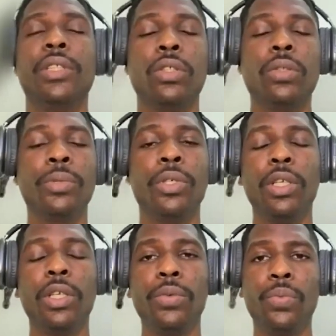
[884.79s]
But
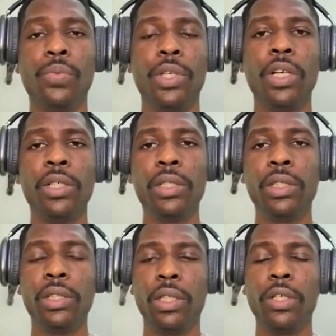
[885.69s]
regarding
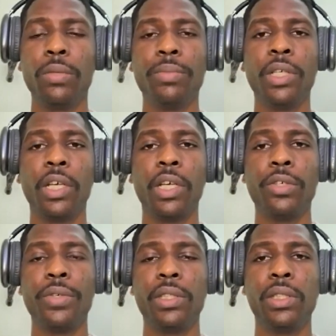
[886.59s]
the
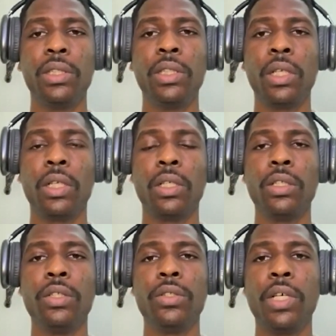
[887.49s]
accuracy,
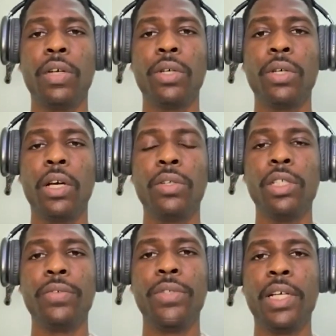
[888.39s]
I'll leave
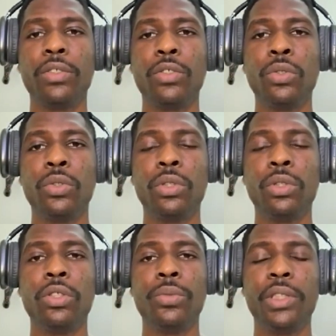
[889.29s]
that to the
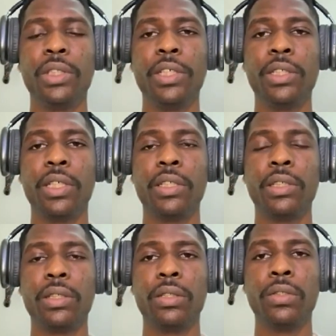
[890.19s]
researchers,
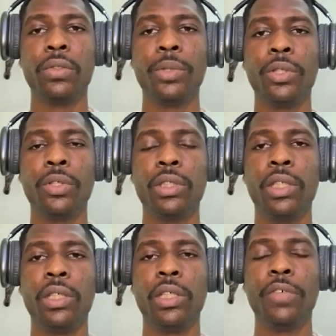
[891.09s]
because they
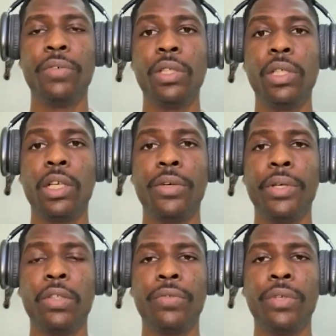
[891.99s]
definitely carry
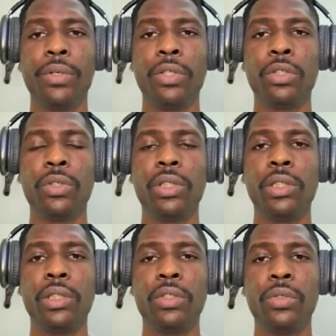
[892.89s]
out various
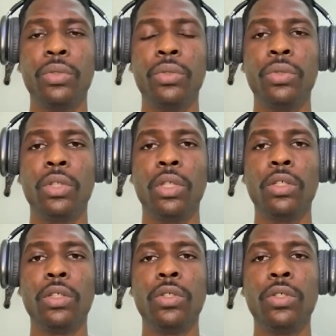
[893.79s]
studies to,
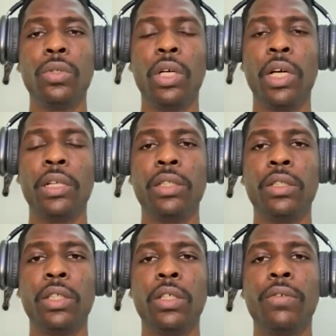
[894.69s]
and
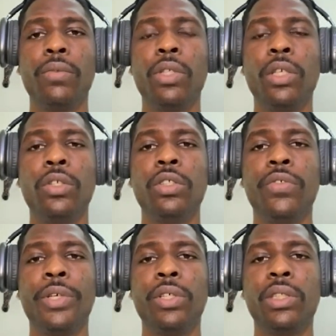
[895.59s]
they use
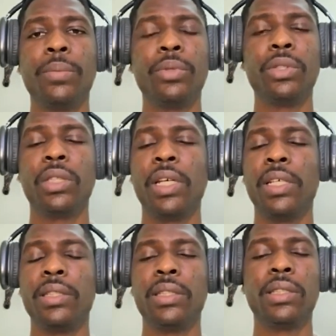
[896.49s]
various sample
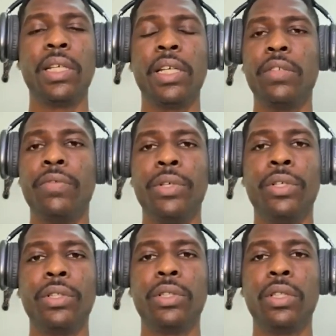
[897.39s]
sizes and various